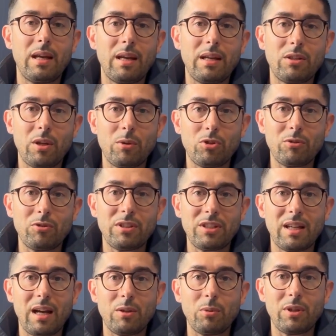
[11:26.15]
In terms of
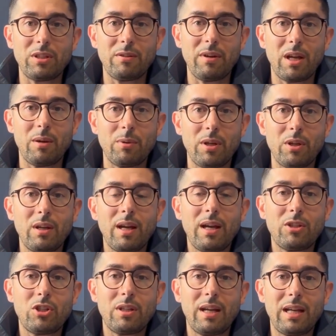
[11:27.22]
design, we develop the
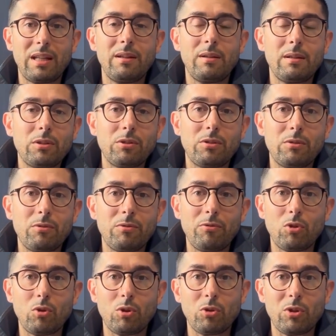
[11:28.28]
connection and
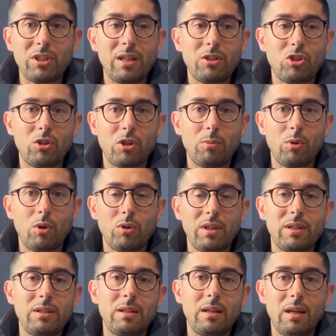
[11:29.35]
fluid retention
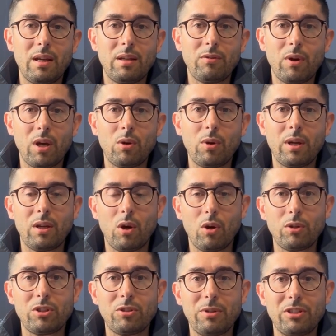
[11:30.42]
components following all
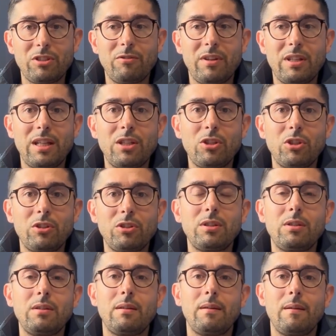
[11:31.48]
the
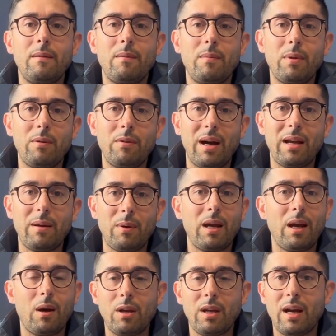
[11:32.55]
specifications provided by
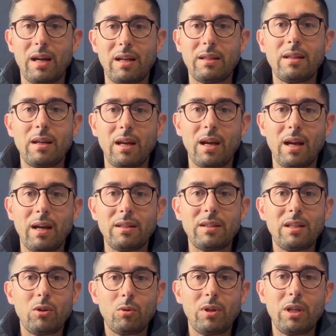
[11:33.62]
our clients
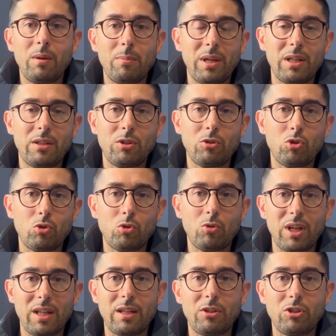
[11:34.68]
until we complete a true
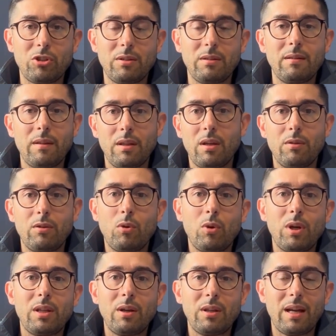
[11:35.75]
range of
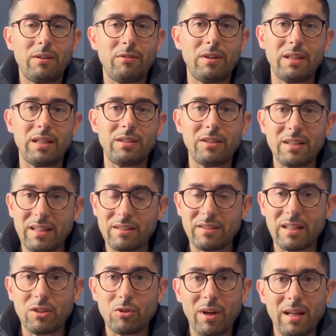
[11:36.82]
quick connect fittings that is
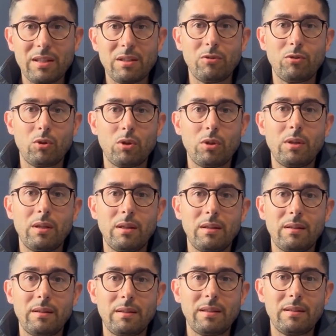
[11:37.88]
then granted for
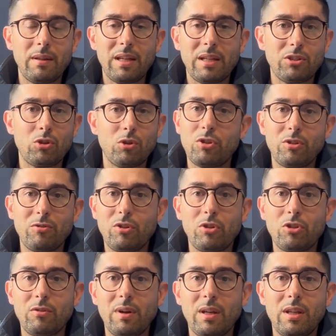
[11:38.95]
the exclusive
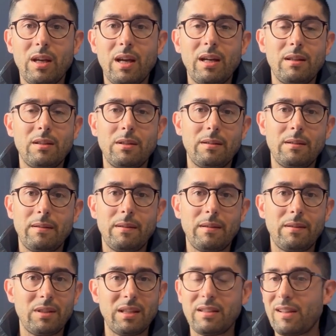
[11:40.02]
use of our client.
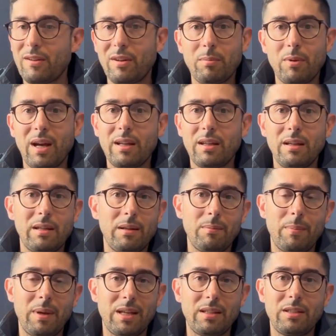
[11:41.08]
These can be branded,
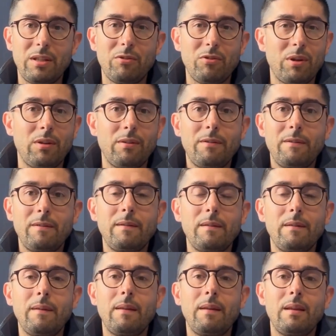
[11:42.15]
made in different
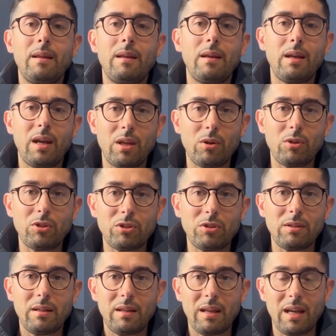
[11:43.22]

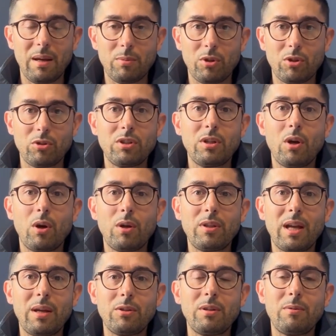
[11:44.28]
colors, and produced in all
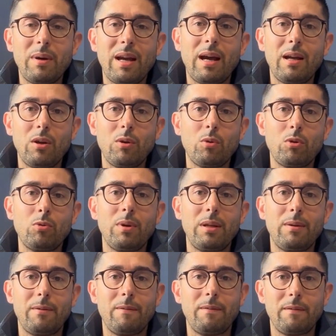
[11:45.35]
types of mechanical movement.